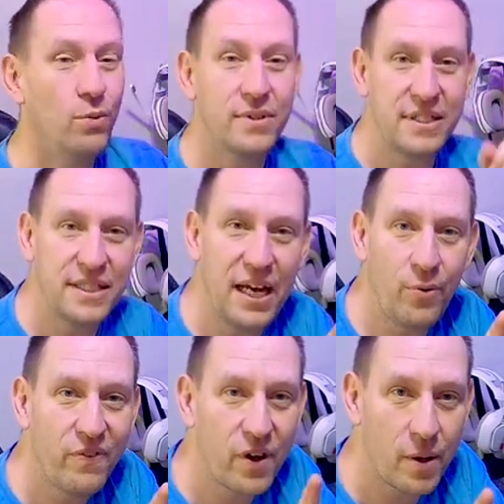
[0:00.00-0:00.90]
Well, today
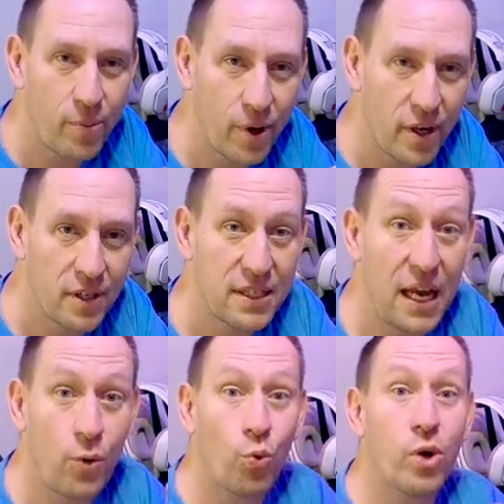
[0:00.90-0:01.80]
we've got a product
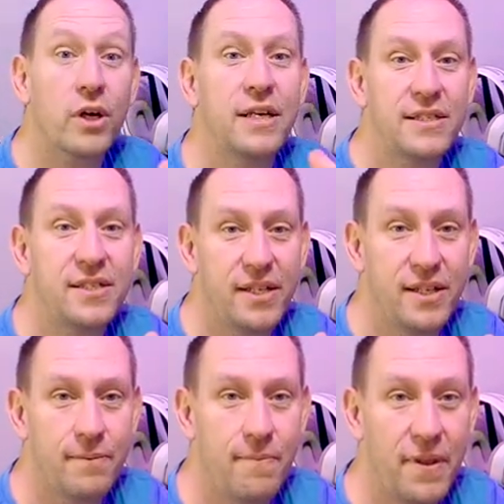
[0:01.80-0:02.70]
and we're gonna
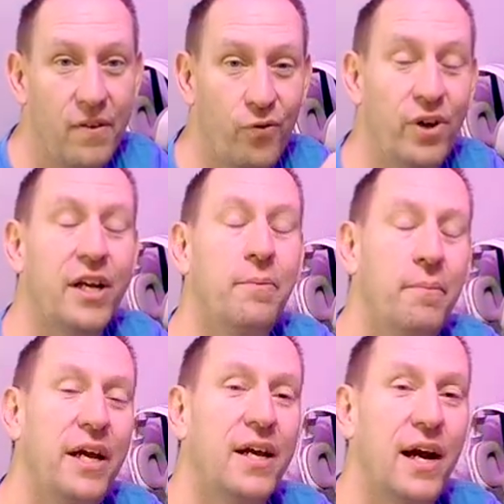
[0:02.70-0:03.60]
see if we can
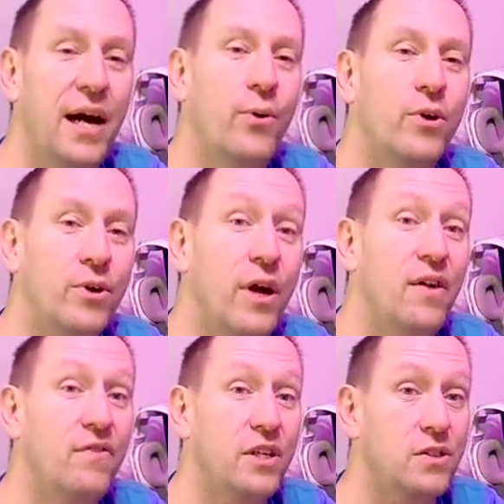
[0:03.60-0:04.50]
make our
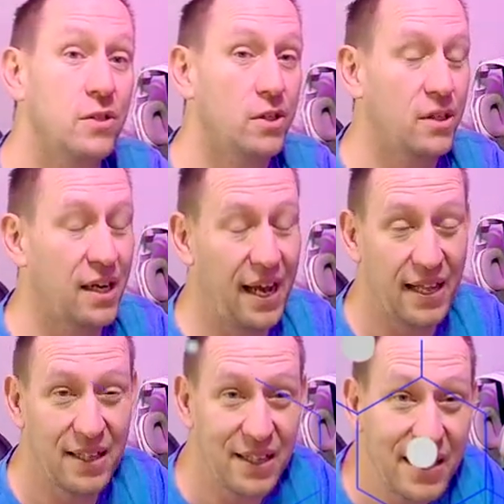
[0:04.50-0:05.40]
graphics look
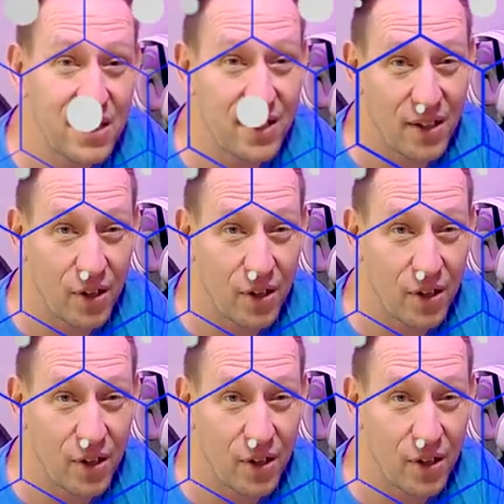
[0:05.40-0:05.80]
at least a